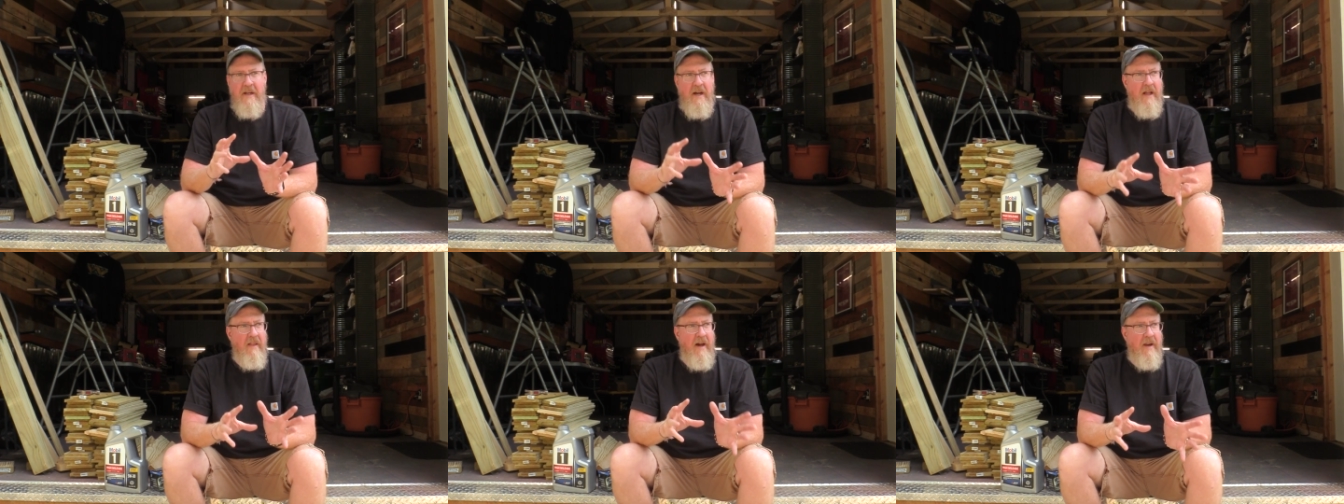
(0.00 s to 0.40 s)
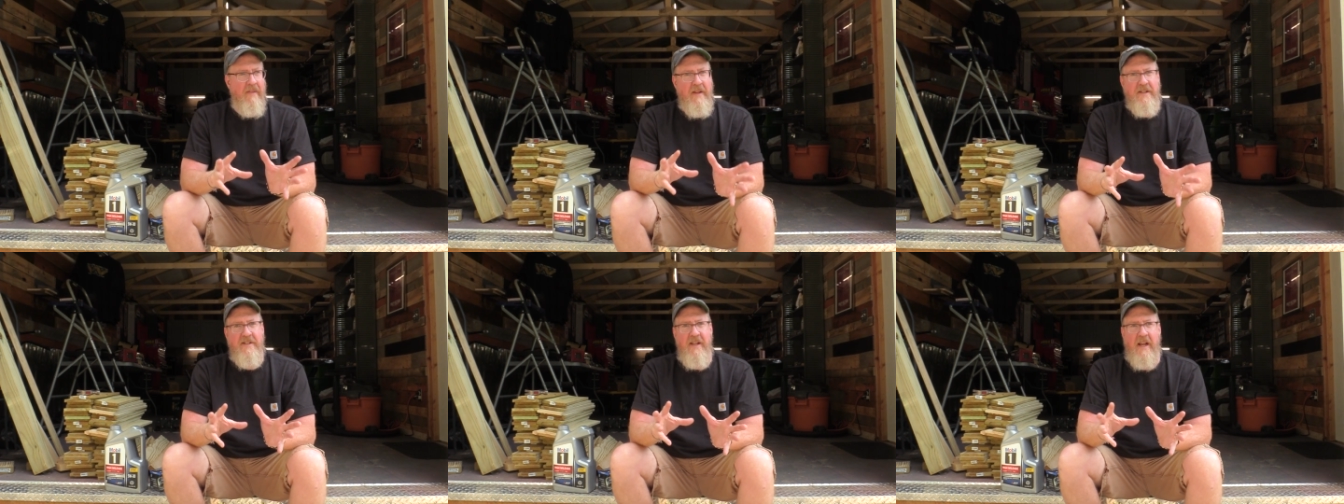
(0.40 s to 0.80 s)
a lot of
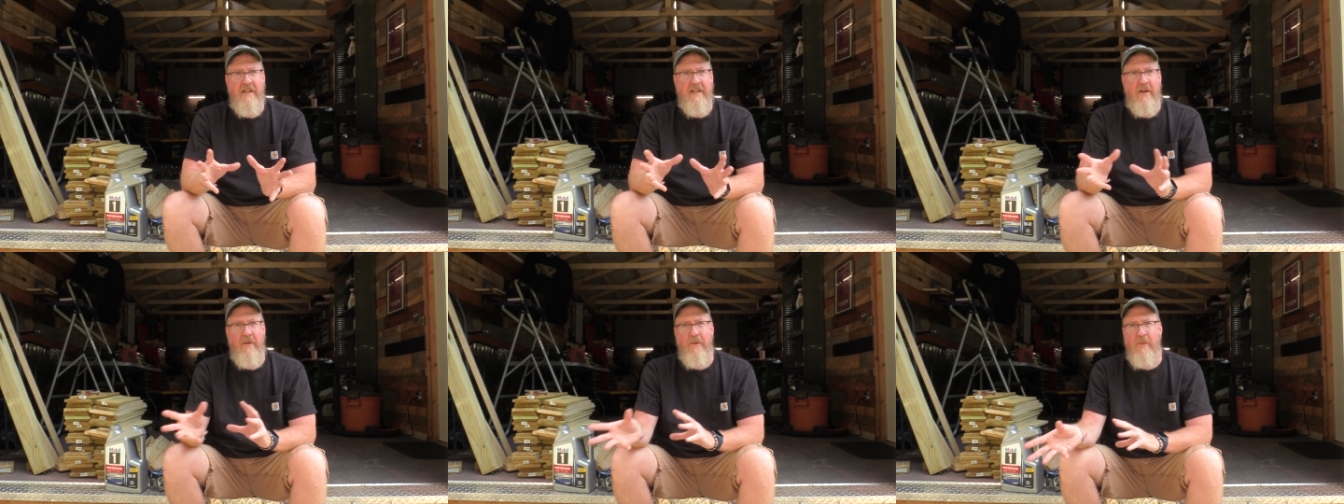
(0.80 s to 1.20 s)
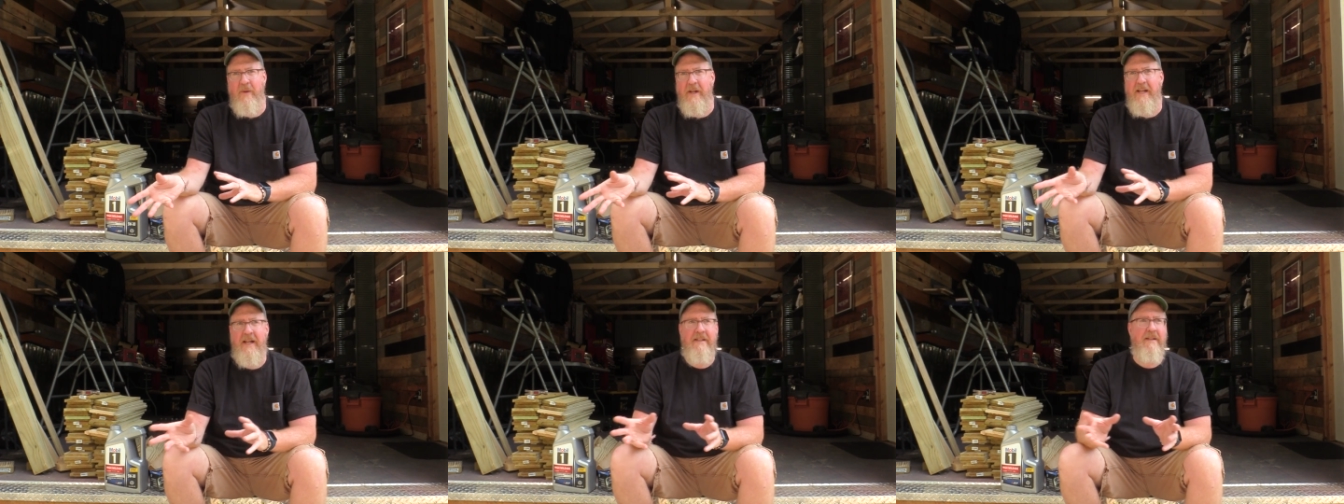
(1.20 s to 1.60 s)
these things. I don't know where
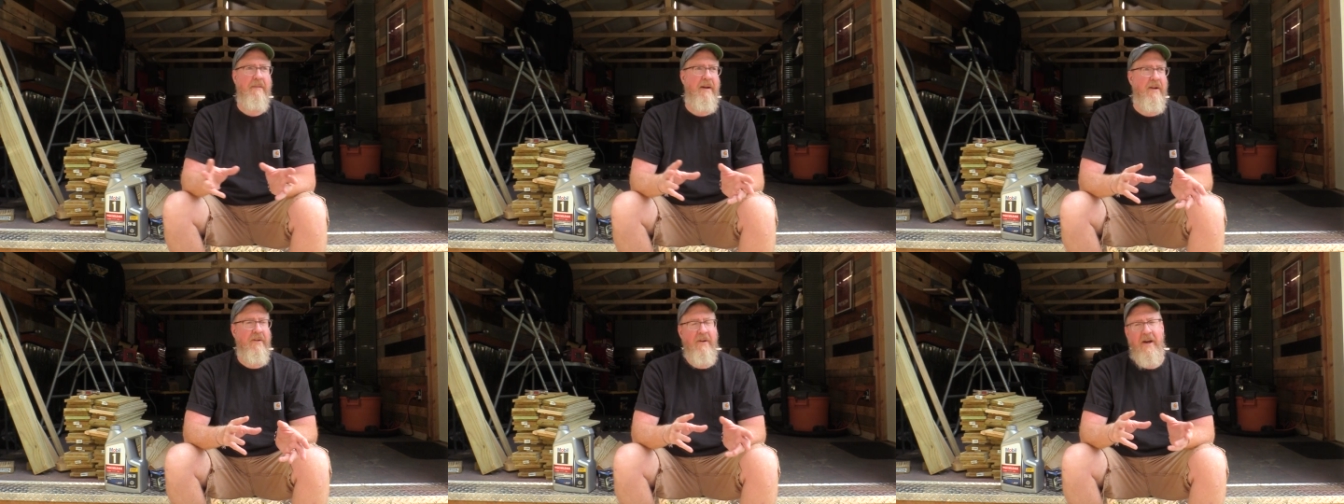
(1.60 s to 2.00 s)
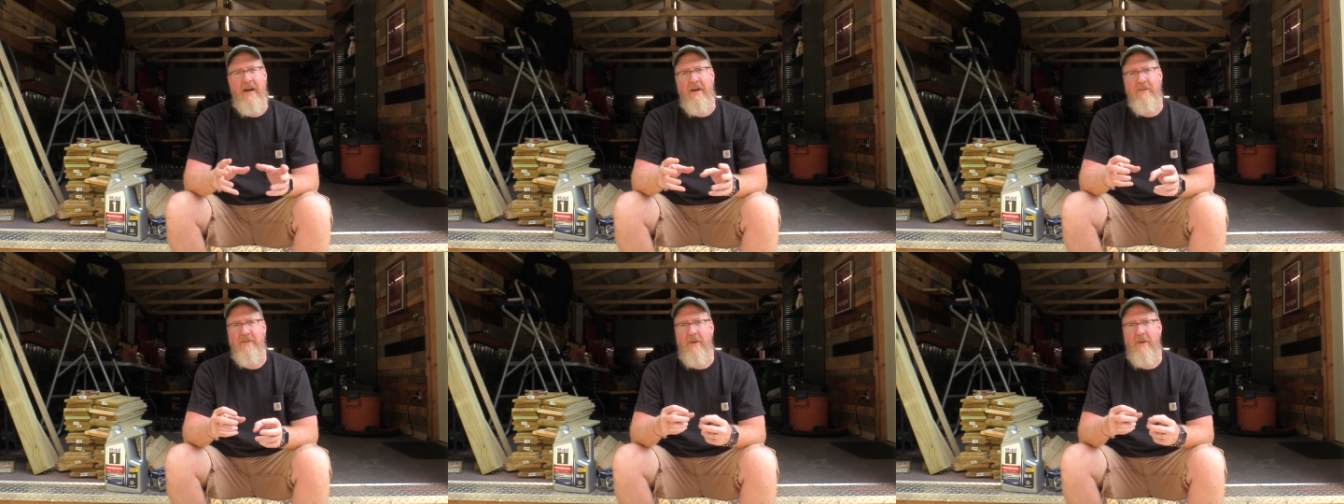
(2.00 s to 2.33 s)
to get them. I don't know how.